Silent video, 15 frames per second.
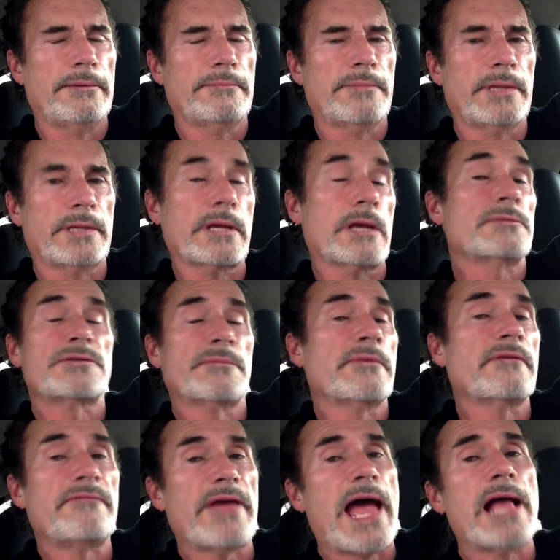It comes from
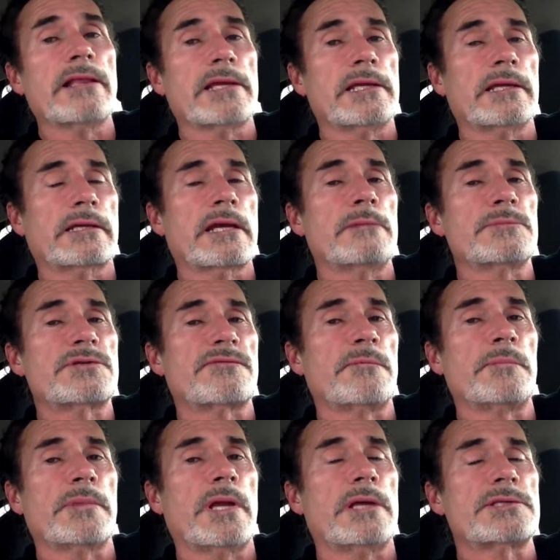the valley. It comes
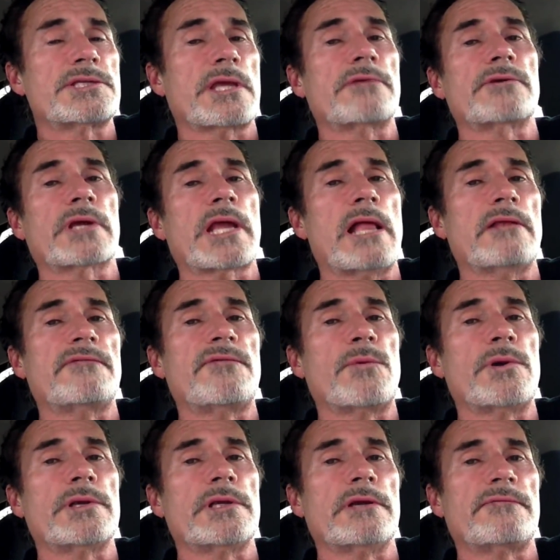from uh, Southern
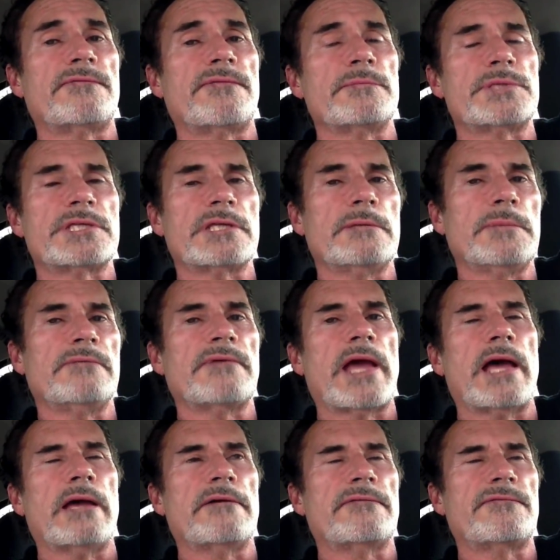California, from Simi,
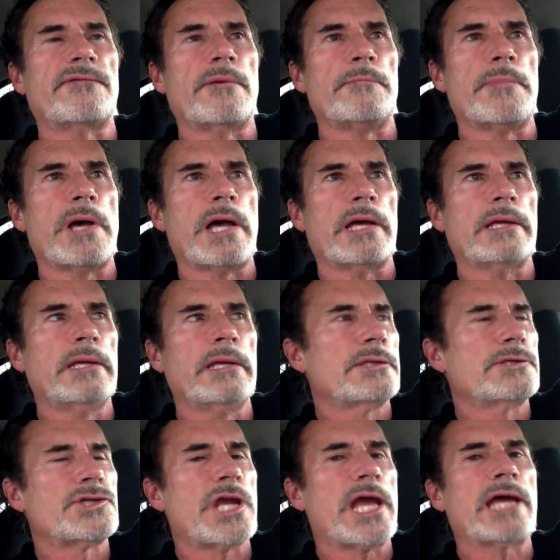Va- uh, from uh,
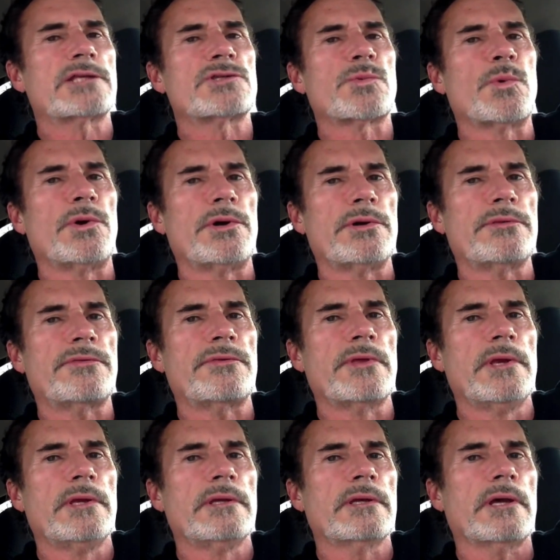Chatsworth,
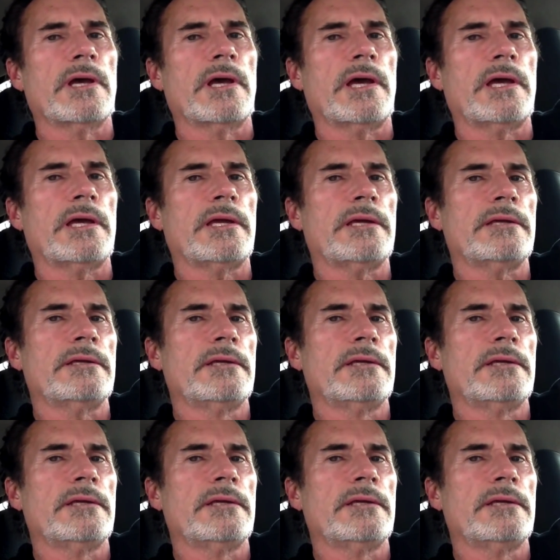uh,